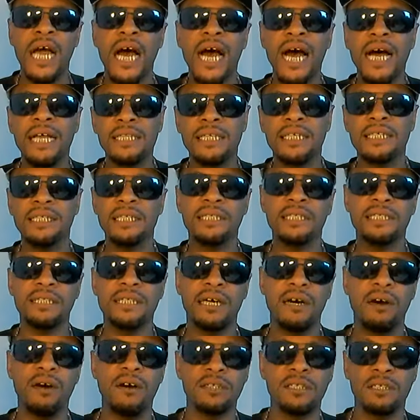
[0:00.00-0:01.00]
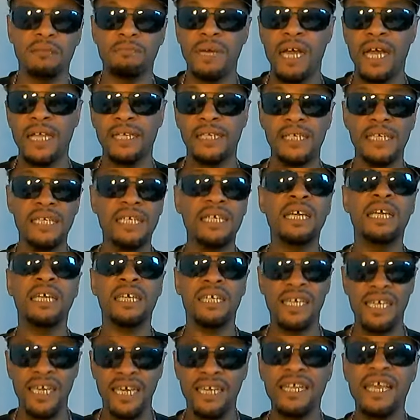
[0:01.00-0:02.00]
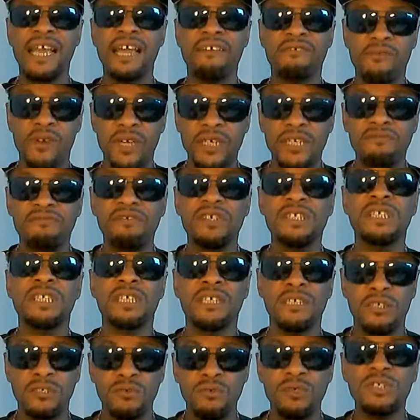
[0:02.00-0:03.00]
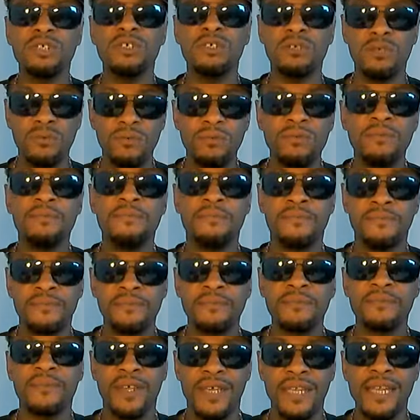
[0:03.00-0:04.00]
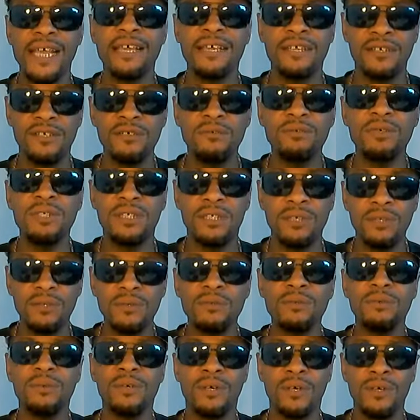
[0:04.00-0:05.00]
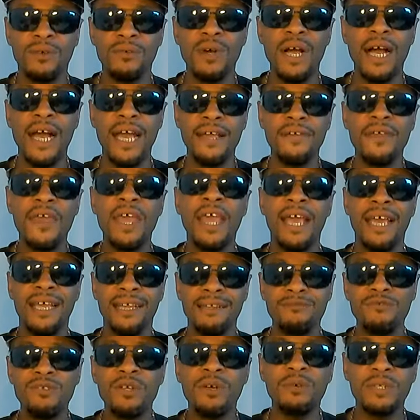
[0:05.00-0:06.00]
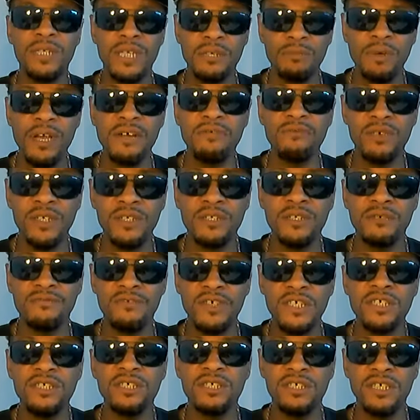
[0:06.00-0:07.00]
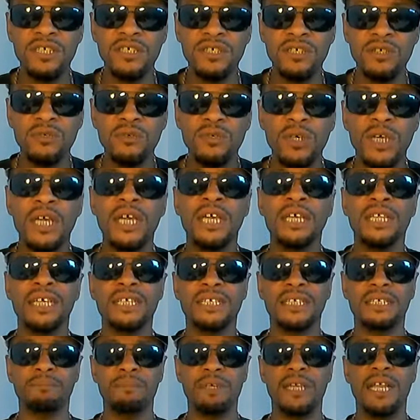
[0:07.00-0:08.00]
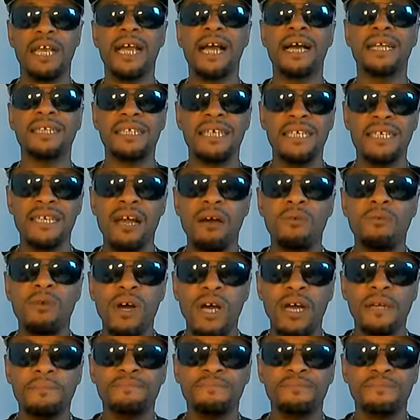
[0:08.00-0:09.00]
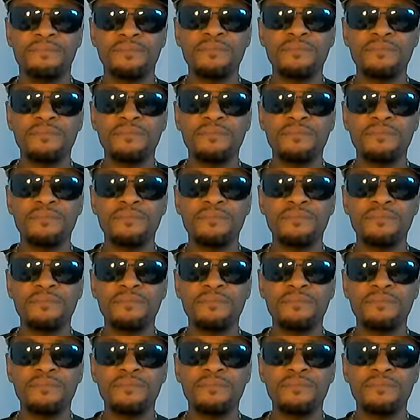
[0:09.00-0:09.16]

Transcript: I think this is an awesome idea. Yeah, the heavyweight division could do it too. They can do it too, right? And you know what the heavyweight division should do? They should be like, I tell y'all what.